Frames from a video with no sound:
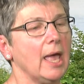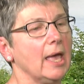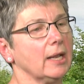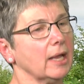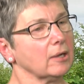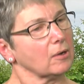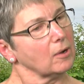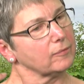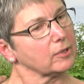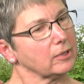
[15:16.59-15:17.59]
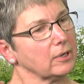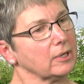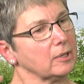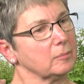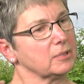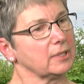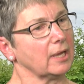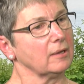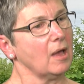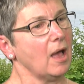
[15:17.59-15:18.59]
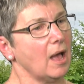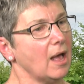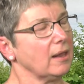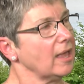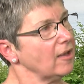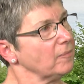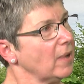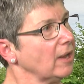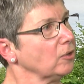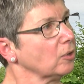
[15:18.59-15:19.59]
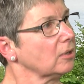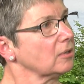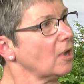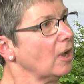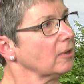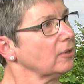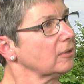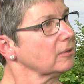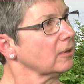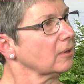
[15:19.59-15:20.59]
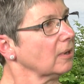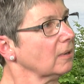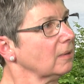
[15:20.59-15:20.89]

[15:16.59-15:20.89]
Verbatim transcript: and I overheard him say, "I'll have my girl call your girl."